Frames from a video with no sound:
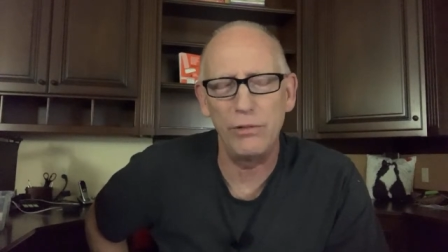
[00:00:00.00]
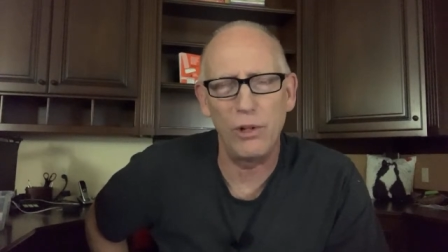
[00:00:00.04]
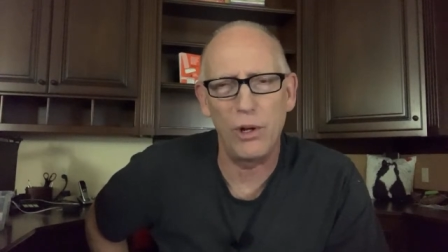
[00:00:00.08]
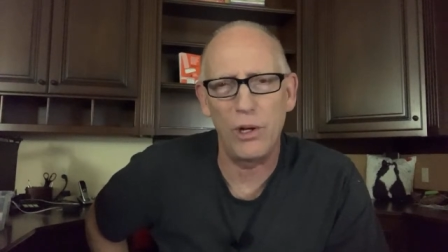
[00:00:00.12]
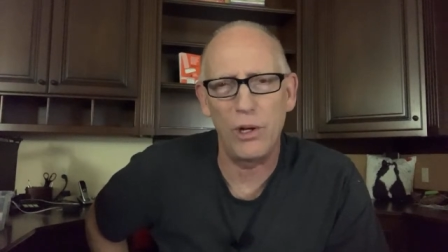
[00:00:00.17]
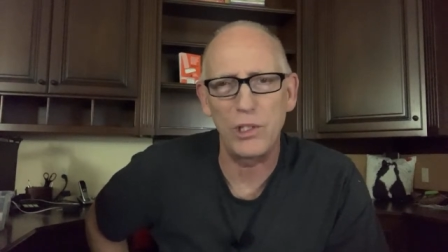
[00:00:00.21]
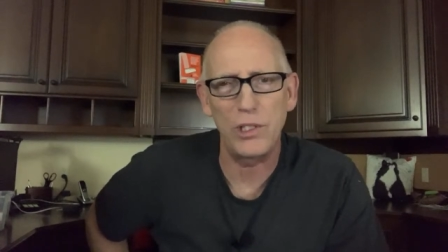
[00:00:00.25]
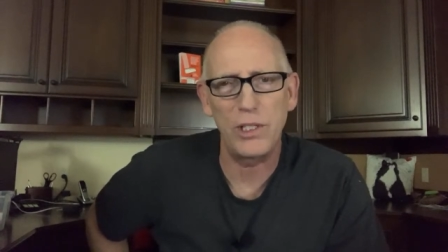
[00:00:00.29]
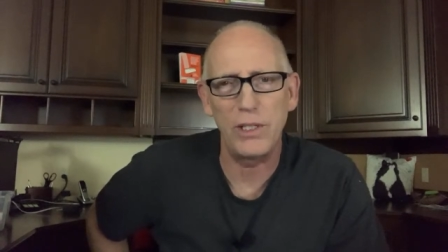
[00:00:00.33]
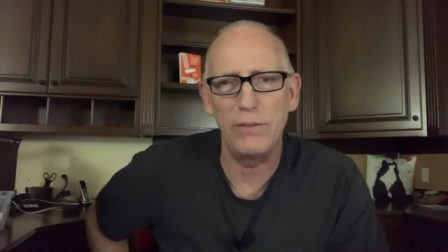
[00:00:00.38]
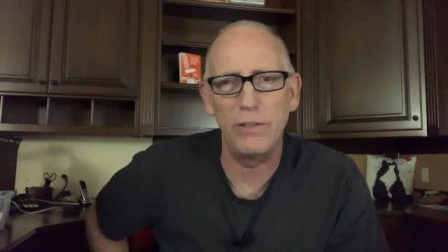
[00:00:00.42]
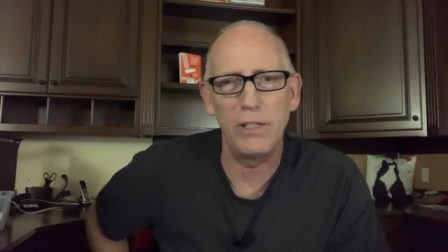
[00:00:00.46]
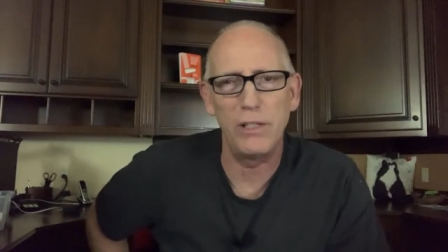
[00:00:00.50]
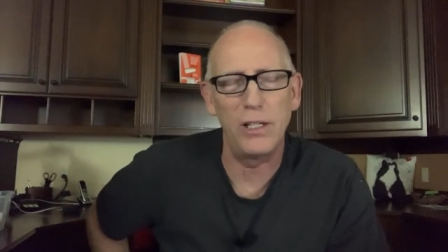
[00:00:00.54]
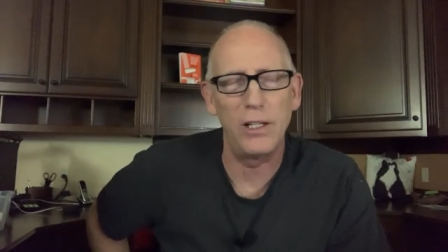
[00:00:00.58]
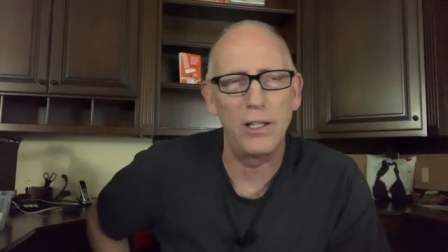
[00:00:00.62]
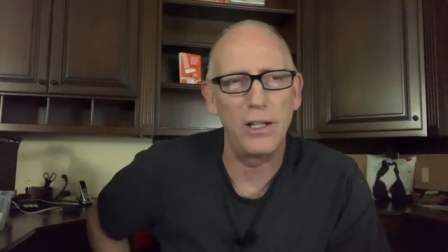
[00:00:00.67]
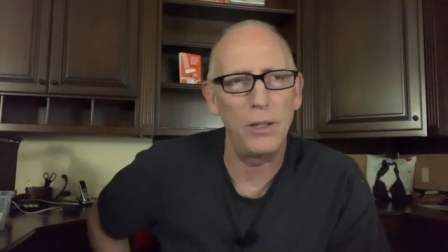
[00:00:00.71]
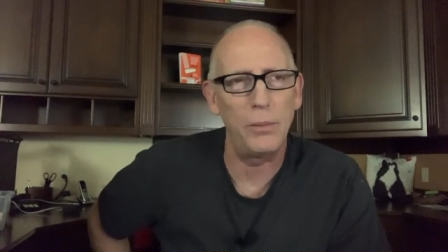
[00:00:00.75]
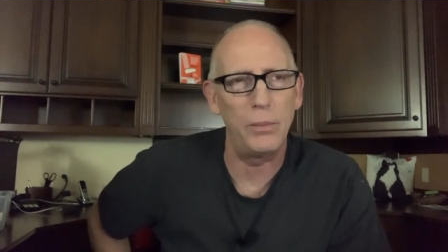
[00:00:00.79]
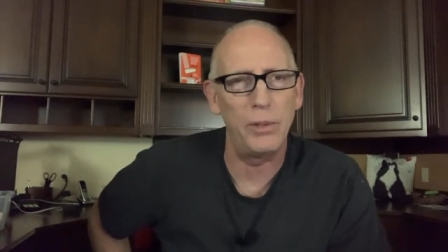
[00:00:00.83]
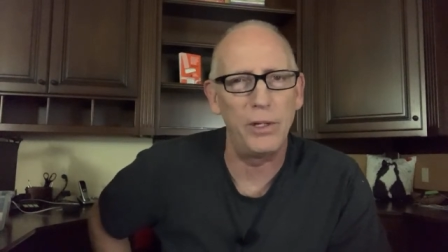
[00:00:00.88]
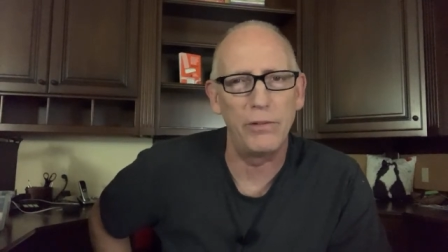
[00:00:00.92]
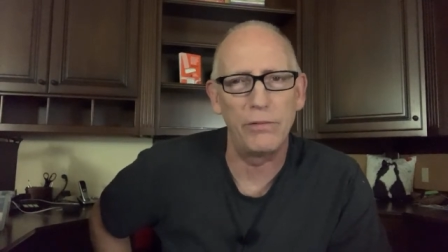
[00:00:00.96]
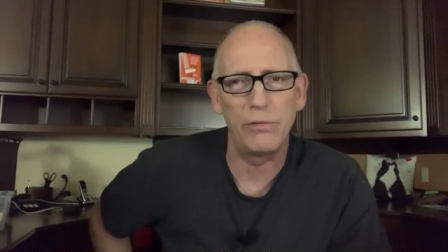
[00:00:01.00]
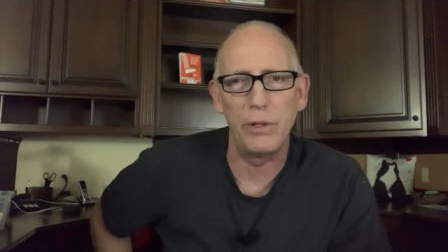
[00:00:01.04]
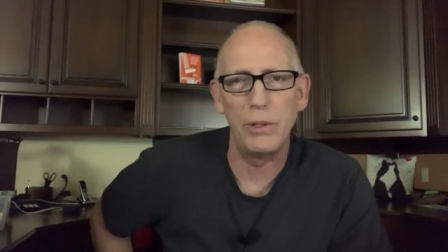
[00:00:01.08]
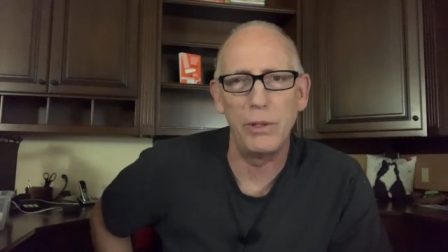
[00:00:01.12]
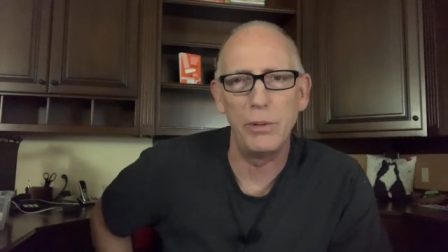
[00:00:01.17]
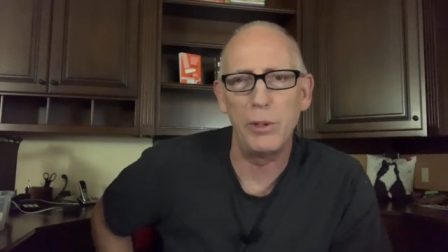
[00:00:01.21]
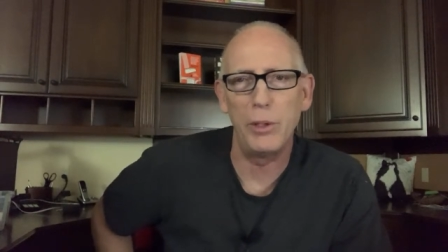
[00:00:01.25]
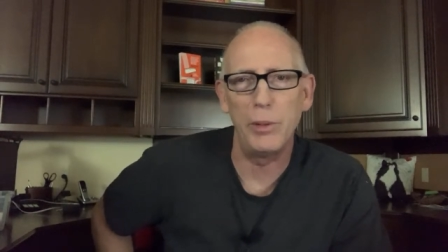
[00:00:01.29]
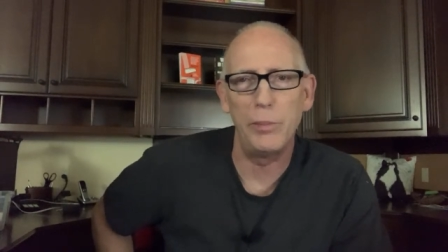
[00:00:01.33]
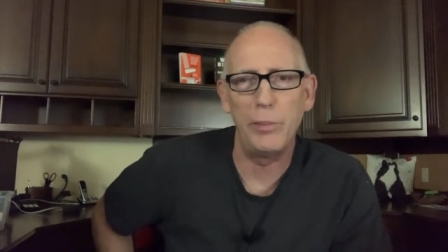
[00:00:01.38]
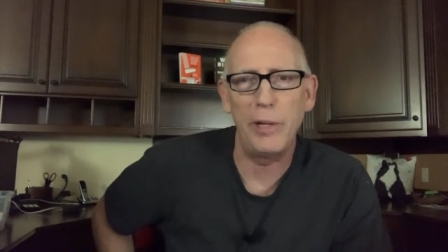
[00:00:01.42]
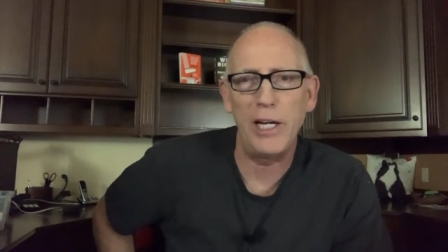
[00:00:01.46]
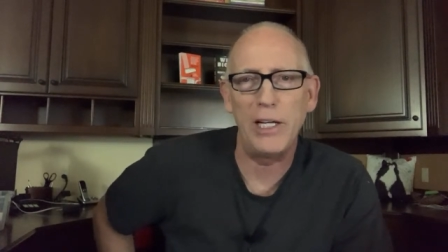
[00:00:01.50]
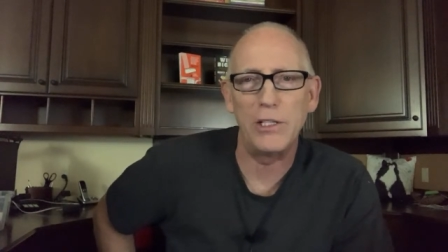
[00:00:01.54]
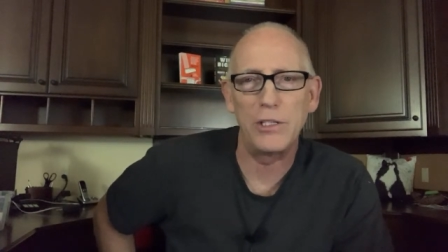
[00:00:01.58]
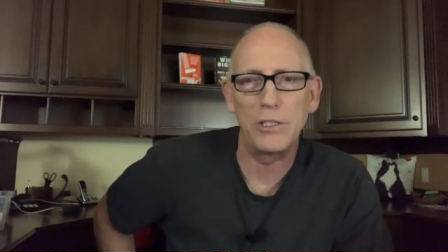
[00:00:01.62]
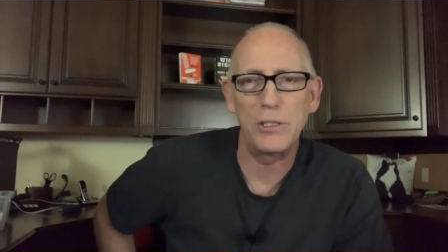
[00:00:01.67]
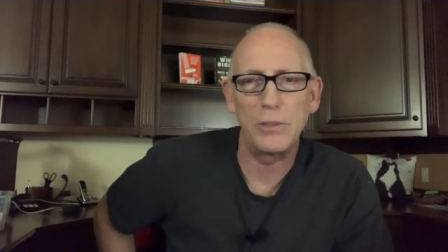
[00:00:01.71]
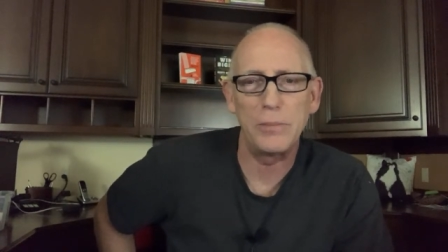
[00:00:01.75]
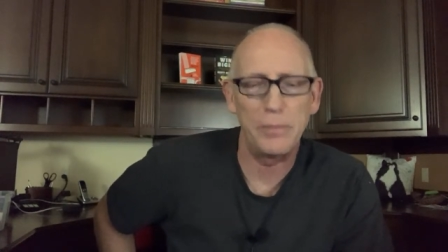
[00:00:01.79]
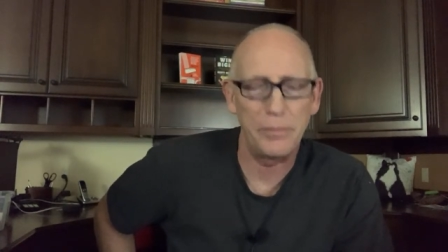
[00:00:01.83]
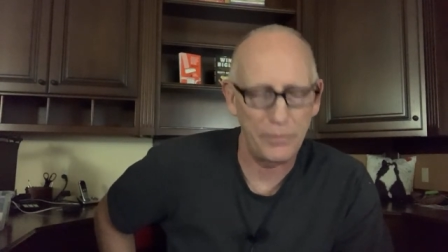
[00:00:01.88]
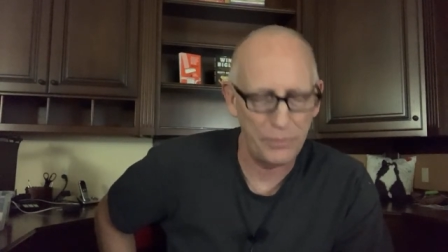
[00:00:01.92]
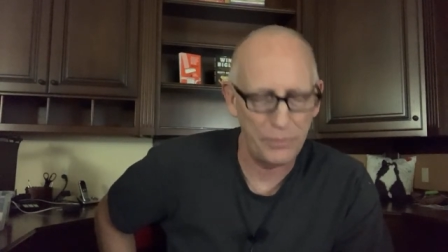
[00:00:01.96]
lost even a little bit from your base.